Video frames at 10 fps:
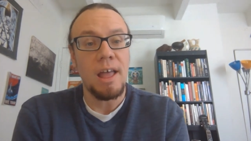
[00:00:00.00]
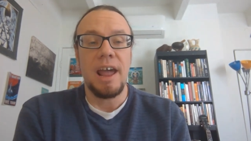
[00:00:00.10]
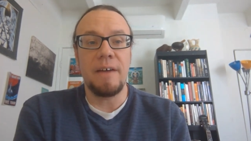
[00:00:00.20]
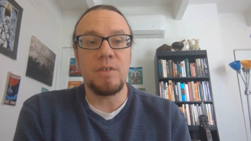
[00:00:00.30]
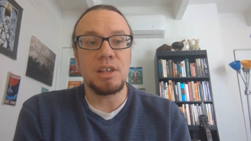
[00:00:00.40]

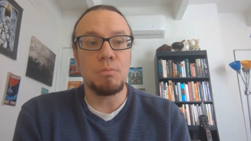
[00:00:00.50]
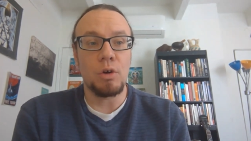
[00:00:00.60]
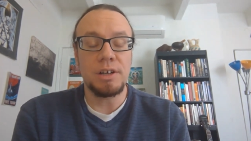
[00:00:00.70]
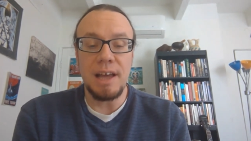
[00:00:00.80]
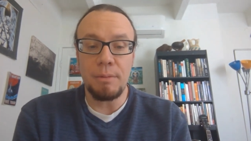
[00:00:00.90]
If it's
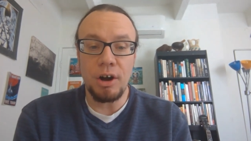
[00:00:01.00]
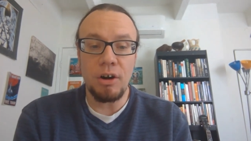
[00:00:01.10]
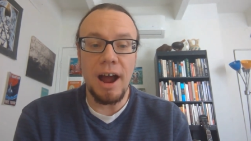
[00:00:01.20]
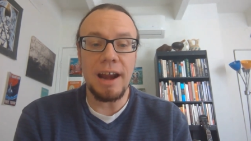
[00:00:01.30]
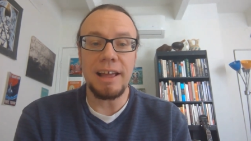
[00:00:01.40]
more
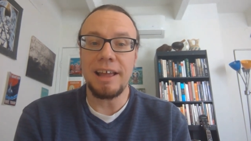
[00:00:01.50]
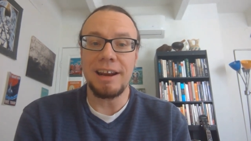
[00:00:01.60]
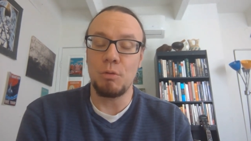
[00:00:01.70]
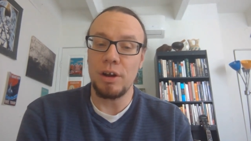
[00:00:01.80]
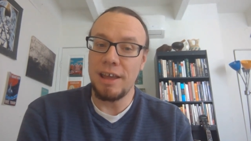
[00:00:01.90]
democratic
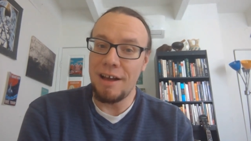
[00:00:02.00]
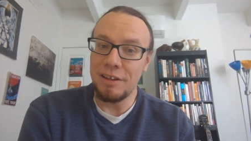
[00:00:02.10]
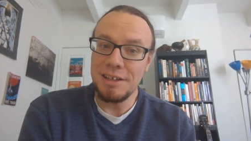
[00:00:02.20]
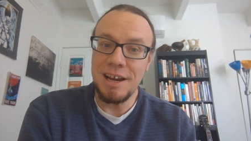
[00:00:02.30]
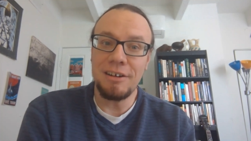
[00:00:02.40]
and more
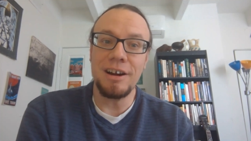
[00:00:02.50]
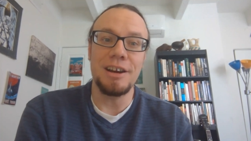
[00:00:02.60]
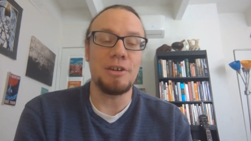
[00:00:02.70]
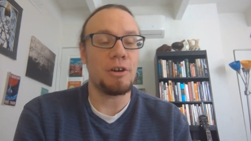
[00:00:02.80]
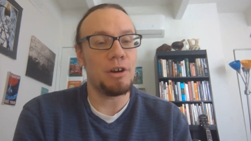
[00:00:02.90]

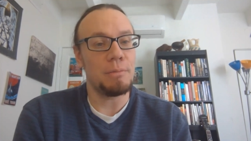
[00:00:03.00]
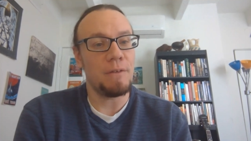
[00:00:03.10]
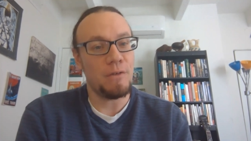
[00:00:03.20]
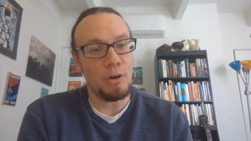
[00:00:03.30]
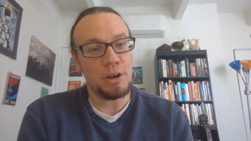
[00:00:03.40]
egalitarian, you're going to
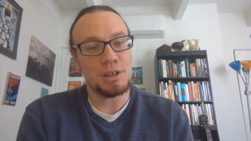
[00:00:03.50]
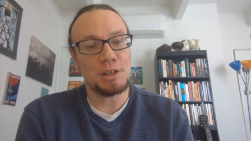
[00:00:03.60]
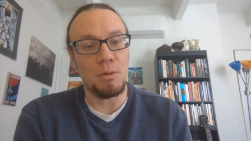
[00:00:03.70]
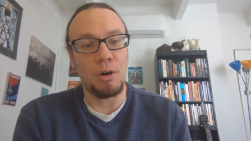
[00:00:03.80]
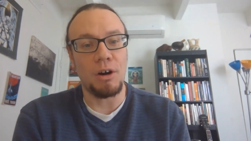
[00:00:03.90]
be
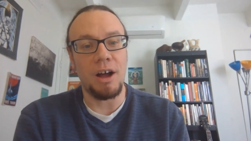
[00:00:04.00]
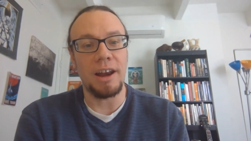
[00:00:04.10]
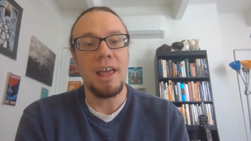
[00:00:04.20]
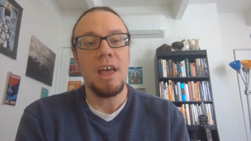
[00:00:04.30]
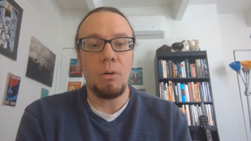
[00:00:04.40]
focused more
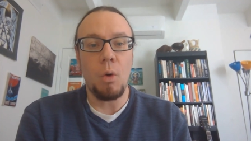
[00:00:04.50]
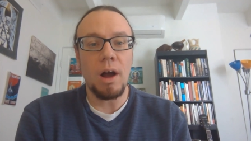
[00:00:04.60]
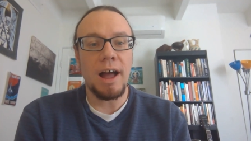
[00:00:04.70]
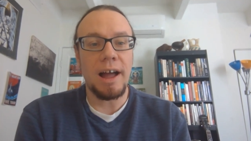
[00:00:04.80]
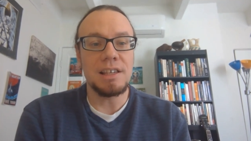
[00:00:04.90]
on
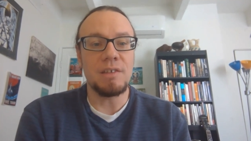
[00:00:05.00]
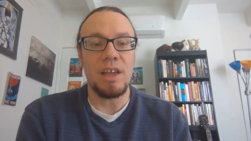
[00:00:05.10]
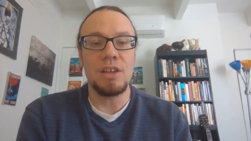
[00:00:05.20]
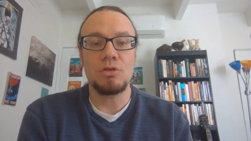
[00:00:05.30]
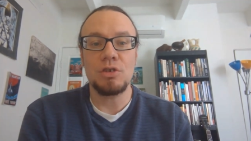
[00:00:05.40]
what kinds of
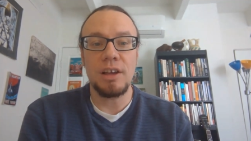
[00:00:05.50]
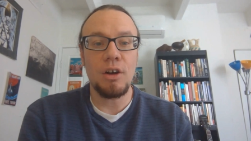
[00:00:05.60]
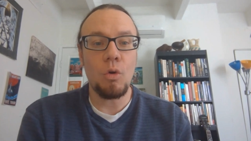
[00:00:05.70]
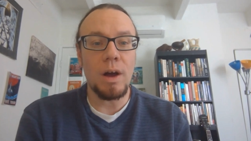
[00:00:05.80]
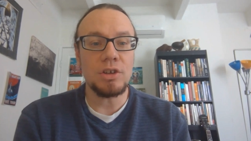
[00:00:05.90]
interesting
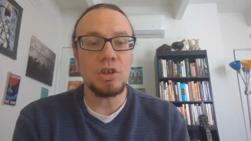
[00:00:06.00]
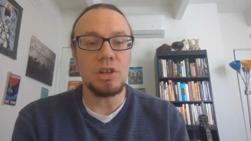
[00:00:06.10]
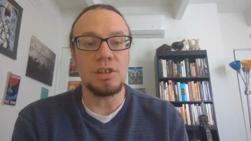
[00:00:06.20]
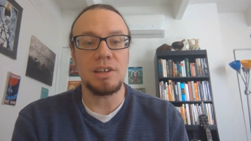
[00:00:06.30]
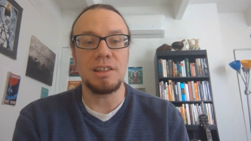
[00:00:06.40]

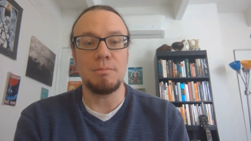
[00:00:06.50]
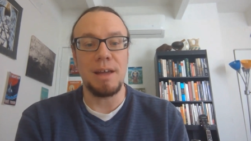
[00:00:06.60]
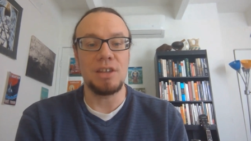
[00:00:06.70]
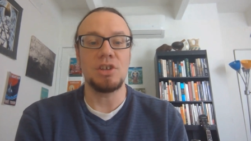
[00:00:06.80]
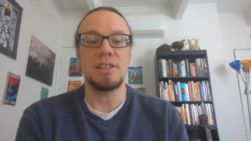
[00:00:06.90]
questions can the
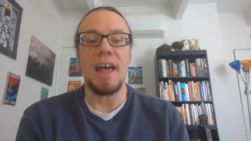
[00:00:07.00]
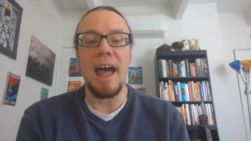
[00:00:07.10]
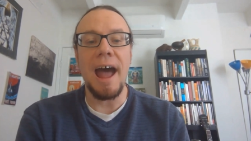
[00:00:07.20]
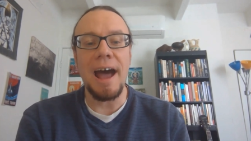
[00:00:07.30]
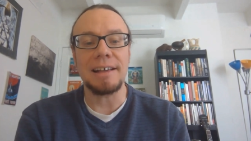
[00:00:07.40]
mages
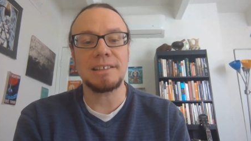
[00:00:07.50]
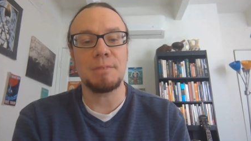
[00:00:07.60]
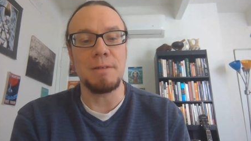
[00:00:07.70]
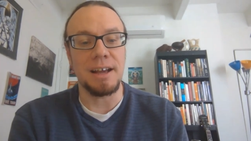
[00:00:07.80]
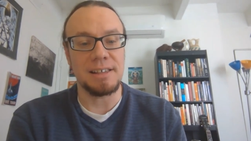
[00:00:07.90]

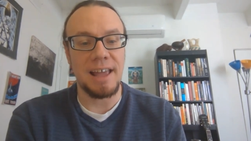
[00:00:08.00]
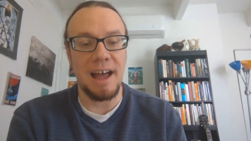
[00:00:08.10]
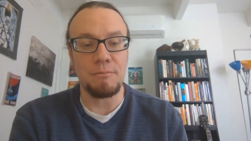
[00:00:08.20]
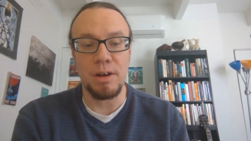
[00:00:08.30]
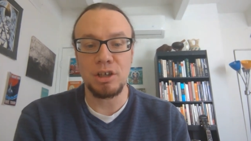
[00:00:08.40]
ask because they
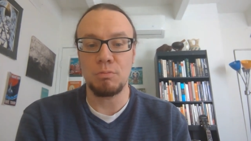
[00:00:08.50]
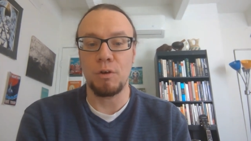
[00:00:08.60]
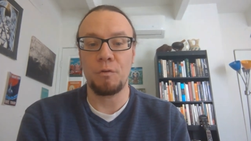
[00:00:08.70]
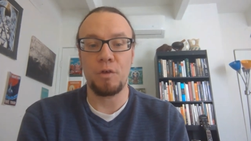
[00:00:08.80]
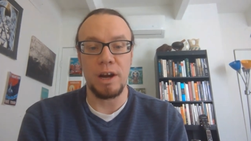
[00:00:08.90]
have much
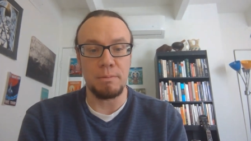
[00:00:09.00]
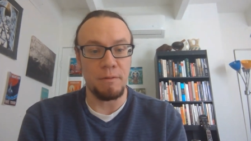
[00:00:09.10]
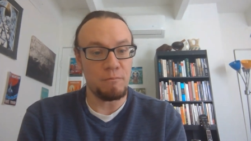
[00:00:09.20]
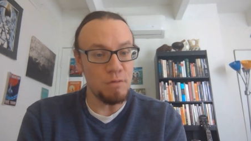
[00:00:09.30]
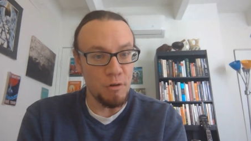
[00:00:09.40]
more freedom
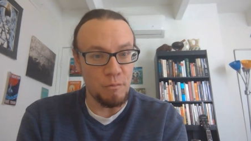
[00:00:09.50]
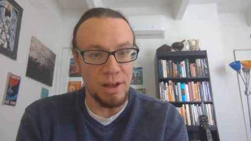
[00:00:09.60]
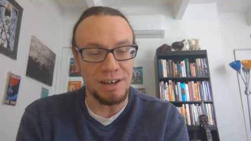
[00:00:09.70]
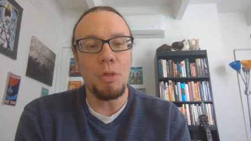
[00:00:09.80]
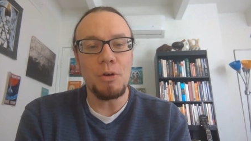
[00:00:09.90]
of
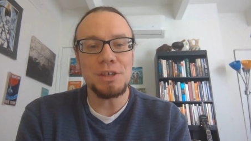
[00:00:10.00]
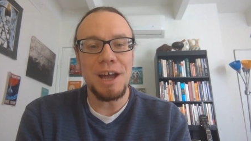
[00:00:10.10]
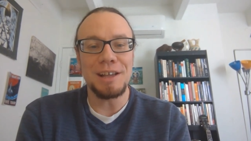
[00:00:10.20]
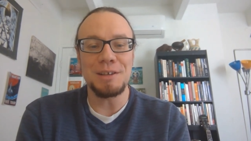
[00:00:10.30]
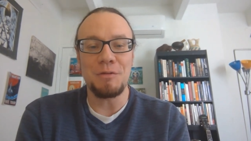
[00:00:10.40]
movement. Those
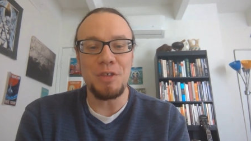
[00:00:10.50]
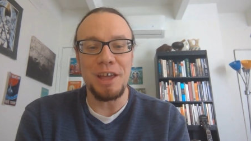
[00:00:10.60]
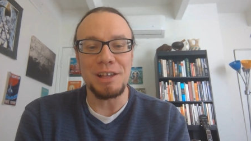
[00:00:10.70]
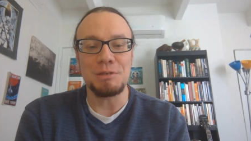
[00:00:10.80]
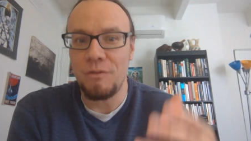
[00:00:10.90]
kinds of
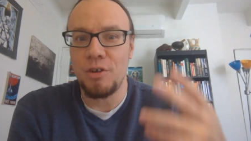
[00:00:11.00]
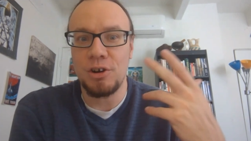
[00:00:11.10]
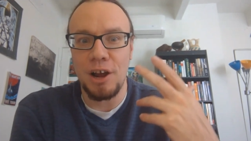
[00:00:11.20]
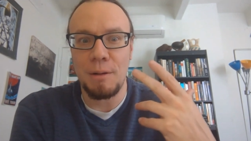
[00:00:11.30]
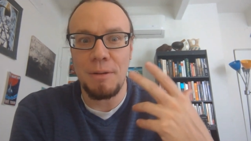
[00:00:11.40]
things, you're
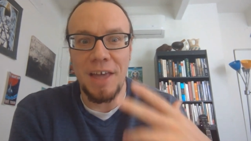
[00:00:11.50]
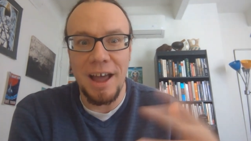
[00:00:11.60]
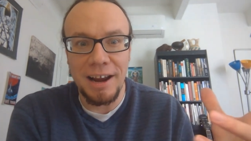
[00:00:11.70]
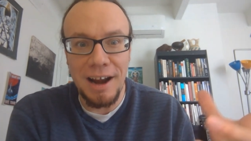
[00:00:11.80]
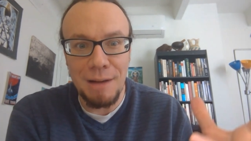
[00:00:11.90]
talking about the
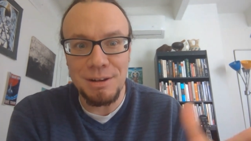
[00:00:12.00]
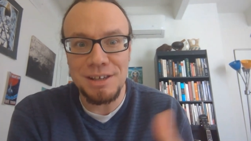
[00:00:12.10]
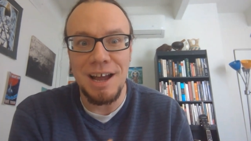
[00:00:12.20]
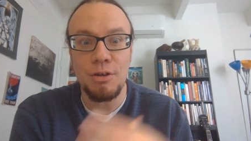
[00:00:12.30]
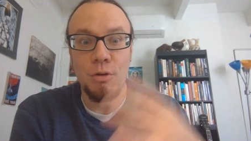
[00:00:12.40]
economic
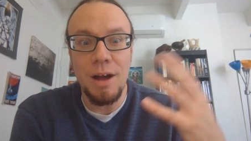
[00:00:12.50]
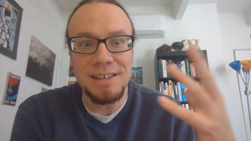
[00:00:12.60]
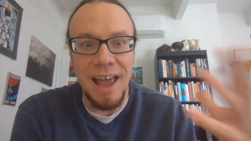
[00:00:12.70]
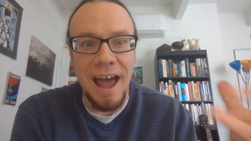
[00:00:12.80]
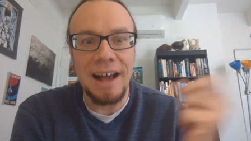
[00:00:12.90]
side, who has
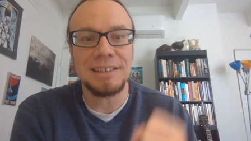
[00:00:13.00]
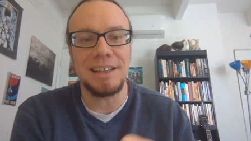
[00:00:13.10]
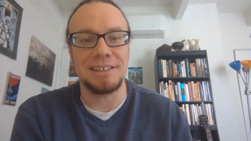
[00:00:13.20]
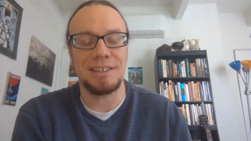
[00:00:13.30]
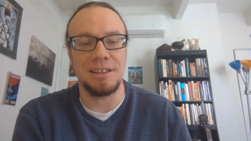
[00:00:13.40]

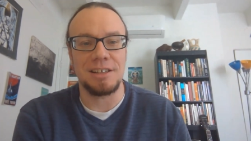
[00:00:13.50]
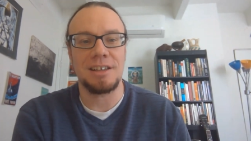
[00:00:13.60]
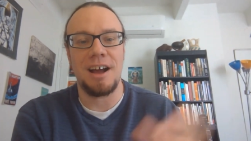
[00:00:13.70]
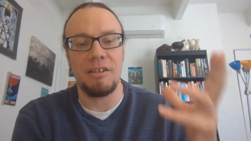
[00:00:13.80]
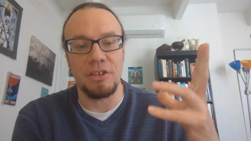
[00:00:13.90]
access to this
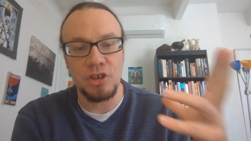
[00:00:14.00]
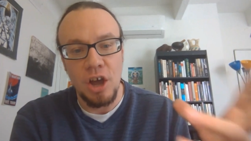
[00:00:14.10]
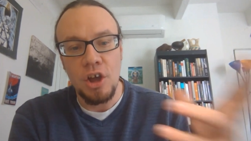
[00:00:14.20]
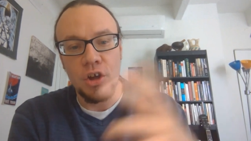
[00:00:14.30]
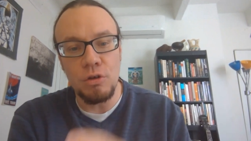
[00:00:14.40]
college,
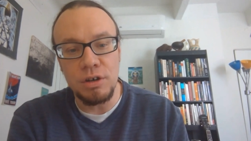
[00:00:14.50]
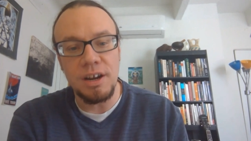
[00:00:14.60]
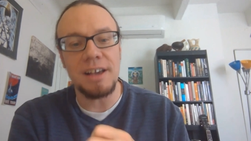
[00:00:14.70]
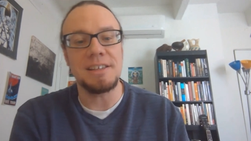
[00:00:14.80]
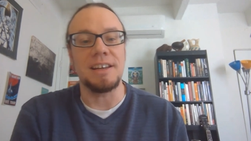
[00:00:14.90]
who
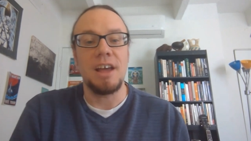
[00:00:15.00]
doesn't?